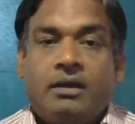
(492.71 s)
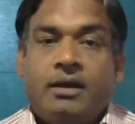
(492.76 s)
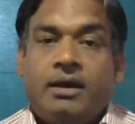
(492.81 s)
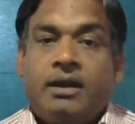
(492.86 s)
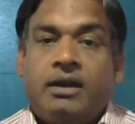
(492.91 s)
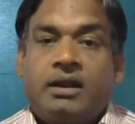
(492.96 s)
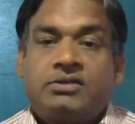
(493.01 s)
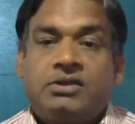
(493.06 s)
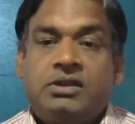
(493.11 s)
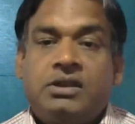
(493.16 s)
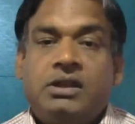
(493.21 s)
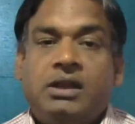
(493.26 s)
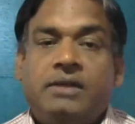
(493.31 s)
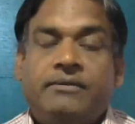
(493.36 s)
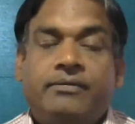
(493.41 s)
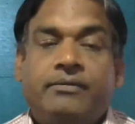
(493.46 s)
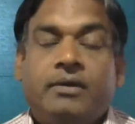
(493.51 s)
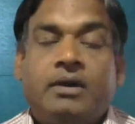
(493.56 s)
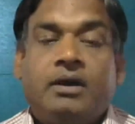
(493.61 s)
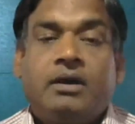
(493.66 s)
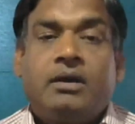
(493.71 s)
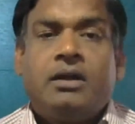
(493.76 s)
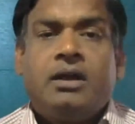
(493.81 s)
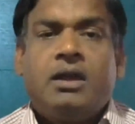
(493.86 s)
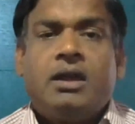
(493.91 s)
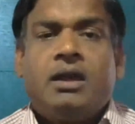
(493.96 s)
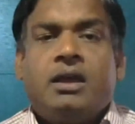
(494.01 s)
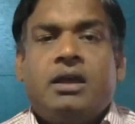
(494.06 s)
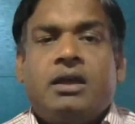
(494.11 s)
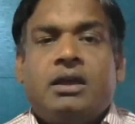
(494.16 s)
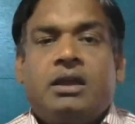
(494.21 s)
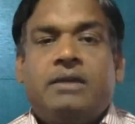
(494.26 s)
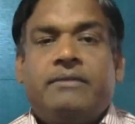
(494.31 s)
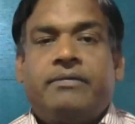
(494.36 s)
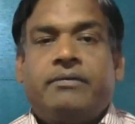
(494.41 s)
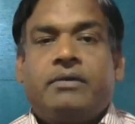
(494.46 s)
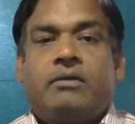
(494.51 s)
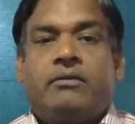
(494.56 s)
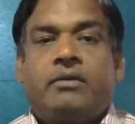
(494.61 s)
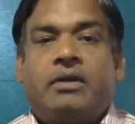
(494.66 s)
And actually, if you
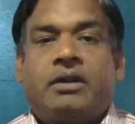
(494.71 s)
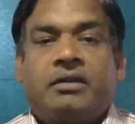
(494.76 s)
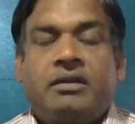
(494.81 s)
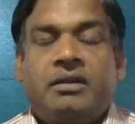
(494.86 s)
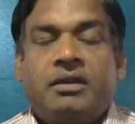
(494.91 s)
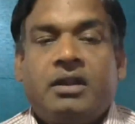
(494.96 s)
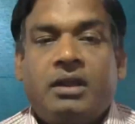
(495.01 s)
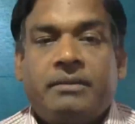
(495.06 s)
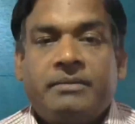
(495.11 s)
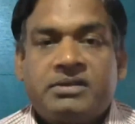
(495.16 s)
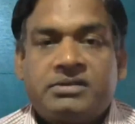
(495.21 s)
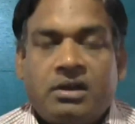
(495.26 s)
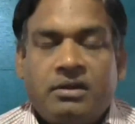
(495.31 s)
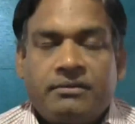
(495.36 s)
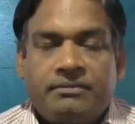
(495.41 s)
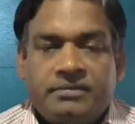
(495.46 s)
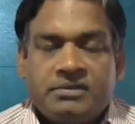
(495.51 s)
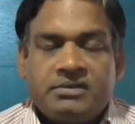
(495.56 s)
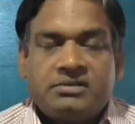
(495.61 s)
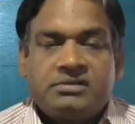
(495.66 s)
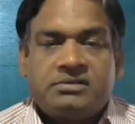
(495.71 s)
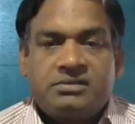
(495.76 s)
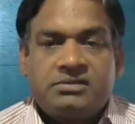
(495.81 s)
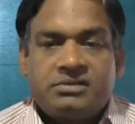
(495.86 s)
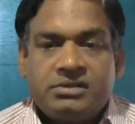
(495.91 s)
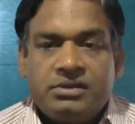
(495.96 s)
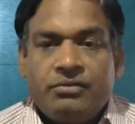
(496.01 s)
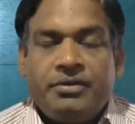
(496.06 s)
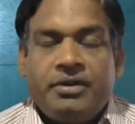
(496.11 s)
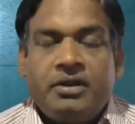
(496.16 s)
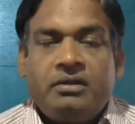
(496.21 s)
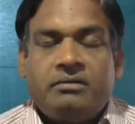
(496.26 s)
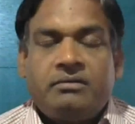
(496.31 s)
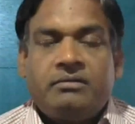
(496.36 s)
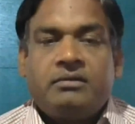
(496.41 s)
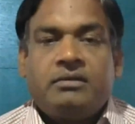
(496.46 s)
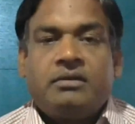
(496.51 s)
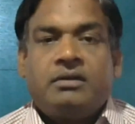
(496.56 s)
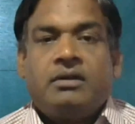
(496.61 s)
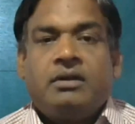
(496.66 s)
are working in MS Office, you need
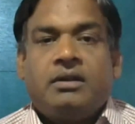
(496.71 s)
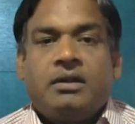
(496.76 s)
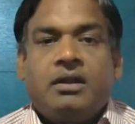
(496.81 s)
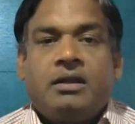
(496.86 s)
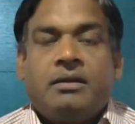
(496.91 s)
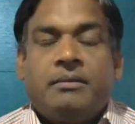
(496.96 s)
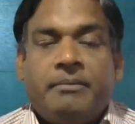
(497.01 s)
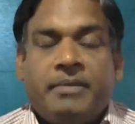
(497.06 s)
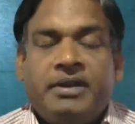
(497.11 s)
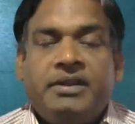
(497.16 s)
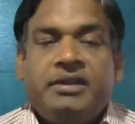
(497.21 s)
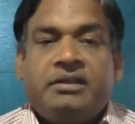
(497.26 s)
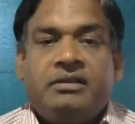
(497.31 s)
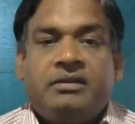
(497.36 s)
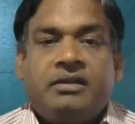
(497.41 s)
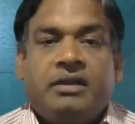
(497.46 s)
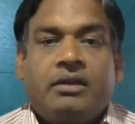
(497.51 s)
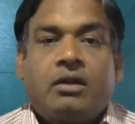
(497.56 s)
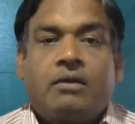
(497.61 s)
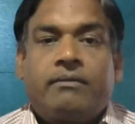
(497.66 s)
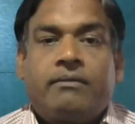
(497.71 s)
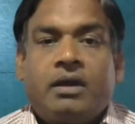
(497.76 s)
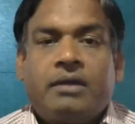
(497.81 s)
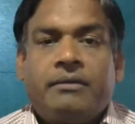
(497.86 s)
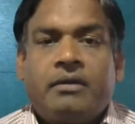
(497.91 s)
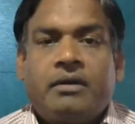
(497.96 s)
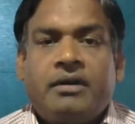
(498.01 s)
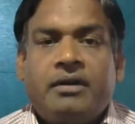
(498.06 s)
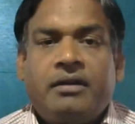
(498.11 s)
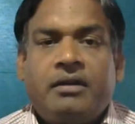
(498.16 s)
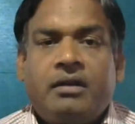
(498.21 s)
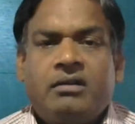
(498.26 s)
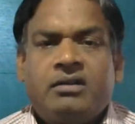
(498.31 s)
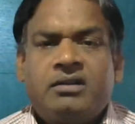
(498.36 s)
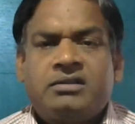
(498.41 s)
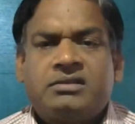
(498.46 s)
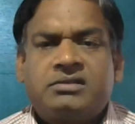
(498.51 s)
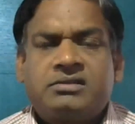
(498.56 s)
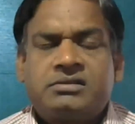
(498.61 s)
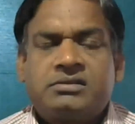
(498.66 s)
money, around
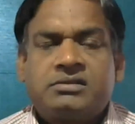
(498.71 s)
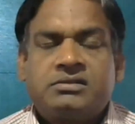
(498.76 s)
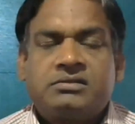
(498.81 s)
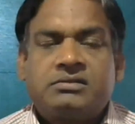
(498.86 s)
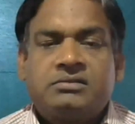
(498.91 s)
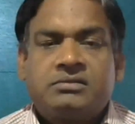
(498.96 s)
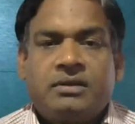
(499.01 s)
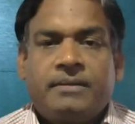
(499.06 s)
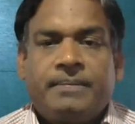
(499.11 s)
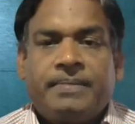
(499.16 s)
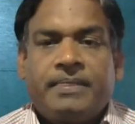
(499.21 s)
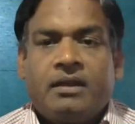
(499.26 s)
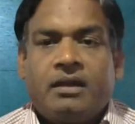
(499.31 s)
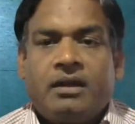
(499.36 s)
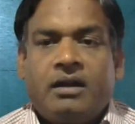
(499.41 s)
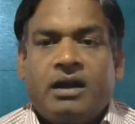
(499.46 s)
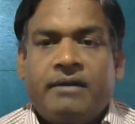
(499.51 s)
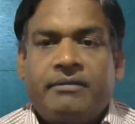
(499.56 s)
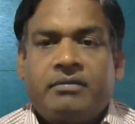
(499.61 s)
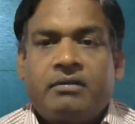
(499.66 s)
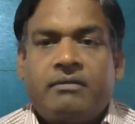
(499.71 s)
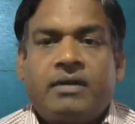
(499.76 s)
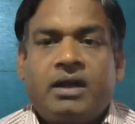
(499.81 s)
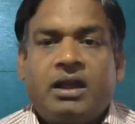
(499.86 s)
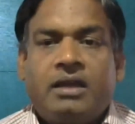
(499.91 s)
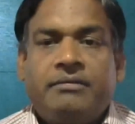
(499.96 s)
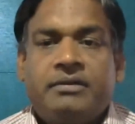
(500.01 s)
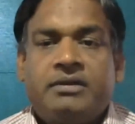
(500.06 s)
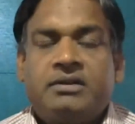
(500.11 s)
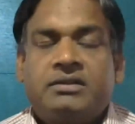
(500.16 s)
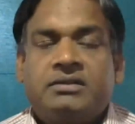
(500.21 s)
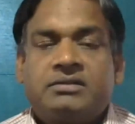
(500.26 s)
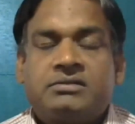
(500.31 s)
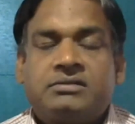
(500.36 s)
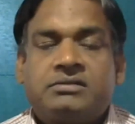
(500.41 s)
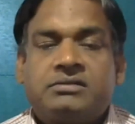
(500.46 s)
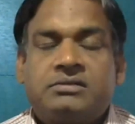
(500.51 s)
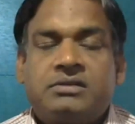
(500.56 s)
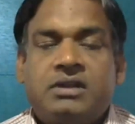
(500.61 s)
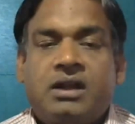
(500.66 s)
$500 after 5
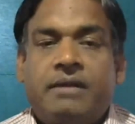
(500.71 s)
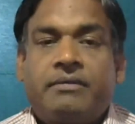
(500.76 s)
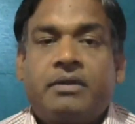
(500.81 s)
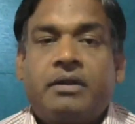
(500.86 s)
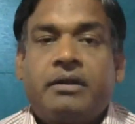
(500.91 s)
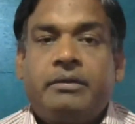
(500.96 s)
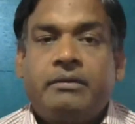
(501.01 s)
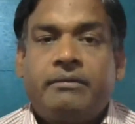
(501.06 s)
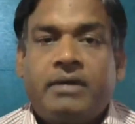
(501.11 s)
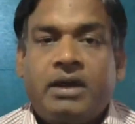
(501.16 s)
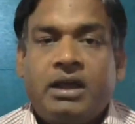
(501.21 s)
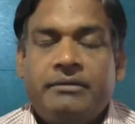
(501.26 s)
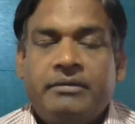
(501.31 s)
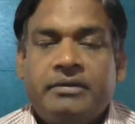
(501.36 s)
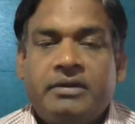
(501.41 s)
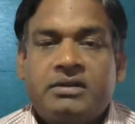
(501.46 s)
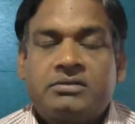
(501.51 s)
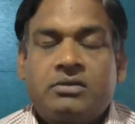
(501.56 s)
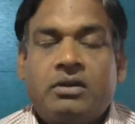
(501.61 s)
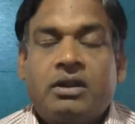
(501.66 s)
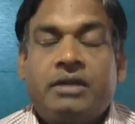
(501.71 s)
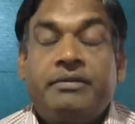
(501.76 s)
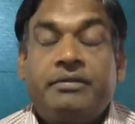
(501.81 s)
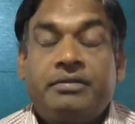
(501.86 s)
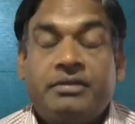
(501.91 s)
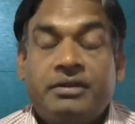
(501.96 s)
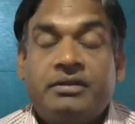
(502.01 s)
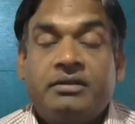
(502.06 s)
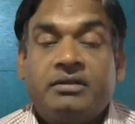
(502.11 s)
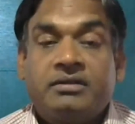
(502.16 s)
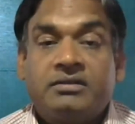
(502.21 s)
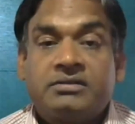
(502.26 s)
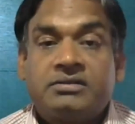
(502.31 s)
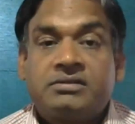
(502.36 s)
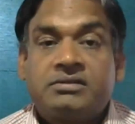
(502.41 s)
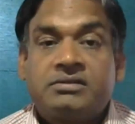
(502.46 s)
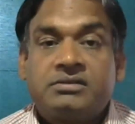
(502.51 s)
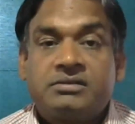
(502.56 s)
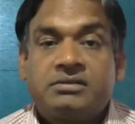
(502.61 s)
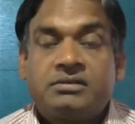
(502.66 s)
years, after every 5 years or every 3
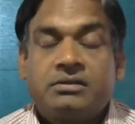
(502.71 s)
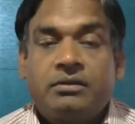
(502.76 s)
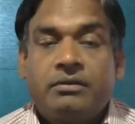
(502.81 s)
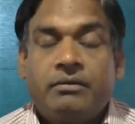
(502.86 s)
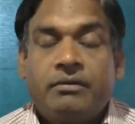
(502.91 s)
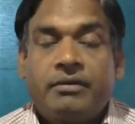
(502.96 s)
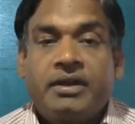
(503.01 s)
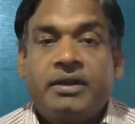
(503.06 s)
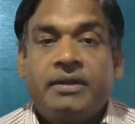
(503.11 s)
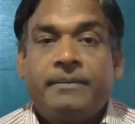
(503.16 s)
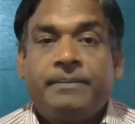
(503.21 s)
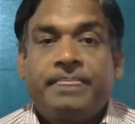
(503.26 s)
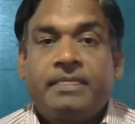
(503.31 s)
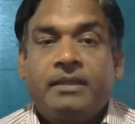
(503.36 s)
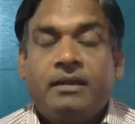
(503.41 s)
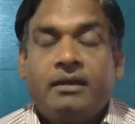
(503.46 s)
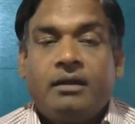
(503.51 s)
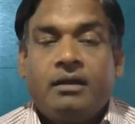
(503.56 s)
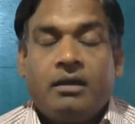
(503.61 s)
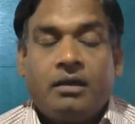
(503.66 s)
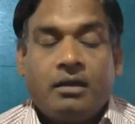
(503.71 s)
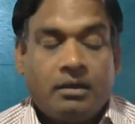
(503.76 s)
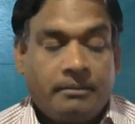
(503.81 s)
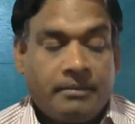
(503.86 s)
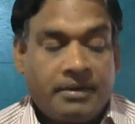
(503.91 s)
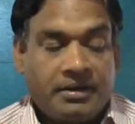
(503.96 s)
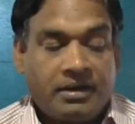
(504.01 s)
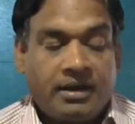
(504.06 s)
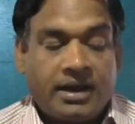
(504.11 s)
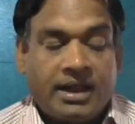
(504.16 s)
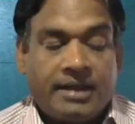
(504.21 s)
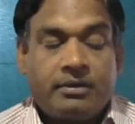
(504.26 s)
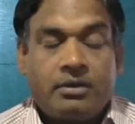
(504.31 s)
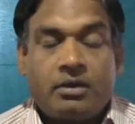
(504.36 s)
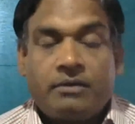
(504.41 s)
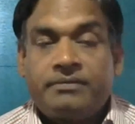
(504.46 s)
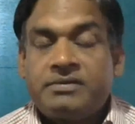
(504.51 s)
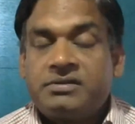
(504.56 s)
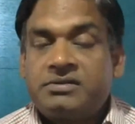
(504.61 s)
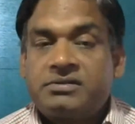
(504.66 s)
years. Okay, but in
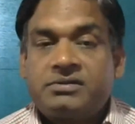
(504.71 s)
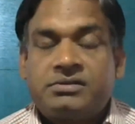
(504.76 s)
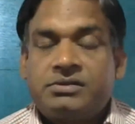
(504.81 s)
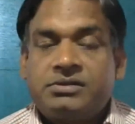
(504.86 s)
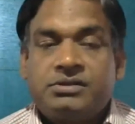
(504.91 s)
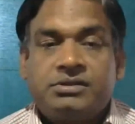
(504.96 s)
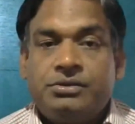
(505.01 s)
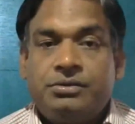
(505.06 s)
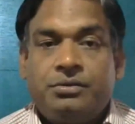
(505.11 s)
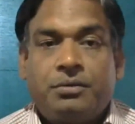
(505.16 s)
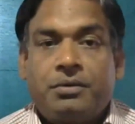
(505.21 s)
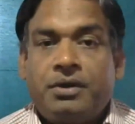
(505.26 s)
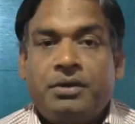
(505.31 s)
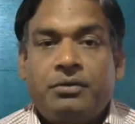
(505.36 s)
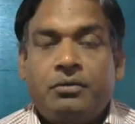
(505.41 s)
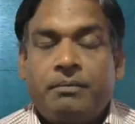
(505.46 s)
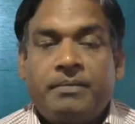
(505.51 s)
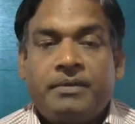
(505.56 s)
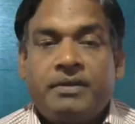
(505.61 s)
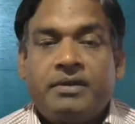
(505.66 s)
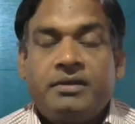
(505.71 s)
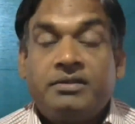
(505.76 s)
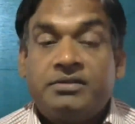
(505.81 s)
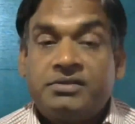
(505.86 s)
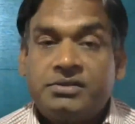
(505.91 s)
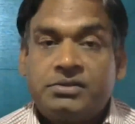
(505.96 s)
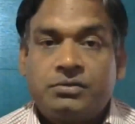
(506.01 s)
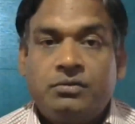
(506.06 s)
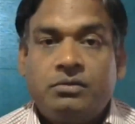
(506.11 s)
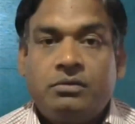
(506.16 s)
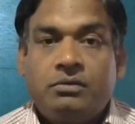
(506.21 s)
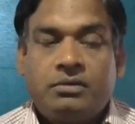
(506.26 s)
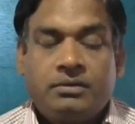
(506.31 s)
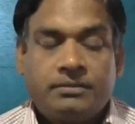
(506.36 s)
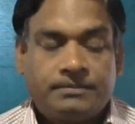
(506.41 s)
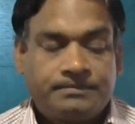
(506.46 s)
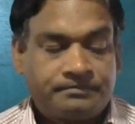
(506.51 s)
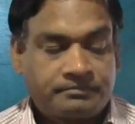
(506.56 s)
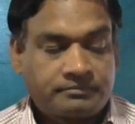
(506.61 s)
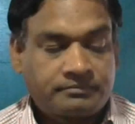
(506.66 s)
LibreOffice you don't need to pay. This is good.
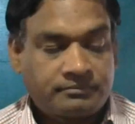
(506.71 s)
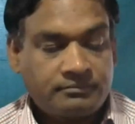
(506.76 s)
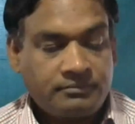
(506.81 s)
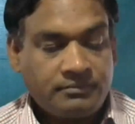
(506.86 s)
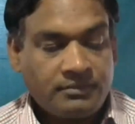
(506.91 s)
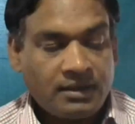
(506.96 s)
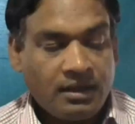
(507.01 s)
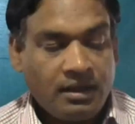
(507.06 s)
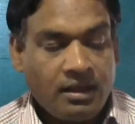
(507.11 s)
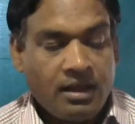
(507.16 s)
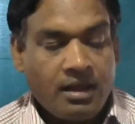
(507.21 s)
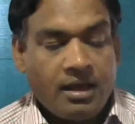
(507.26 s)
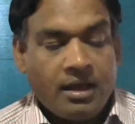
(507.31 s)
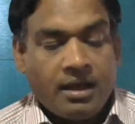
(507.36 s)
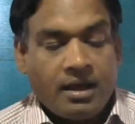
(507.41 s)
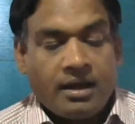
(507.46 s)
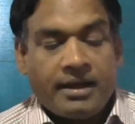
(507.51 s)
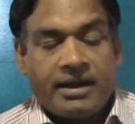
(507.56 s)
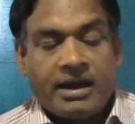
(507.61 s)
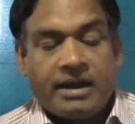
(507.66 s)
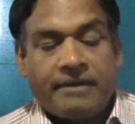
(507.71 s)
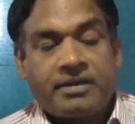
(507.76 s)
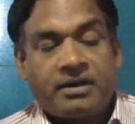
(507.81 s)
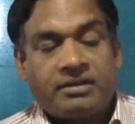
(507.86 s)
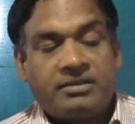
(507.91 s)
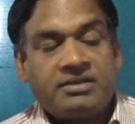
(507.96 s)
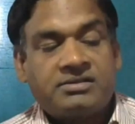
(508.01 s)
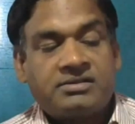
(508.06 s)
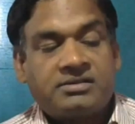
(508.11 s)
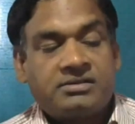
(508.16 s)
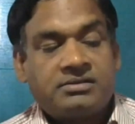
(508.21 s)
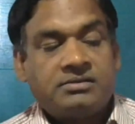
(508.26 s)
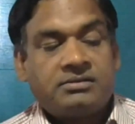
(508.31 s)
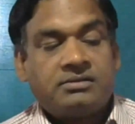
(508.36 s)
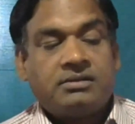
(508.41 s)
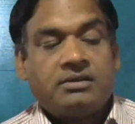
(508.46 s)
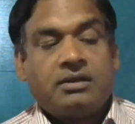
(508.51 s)
And after this,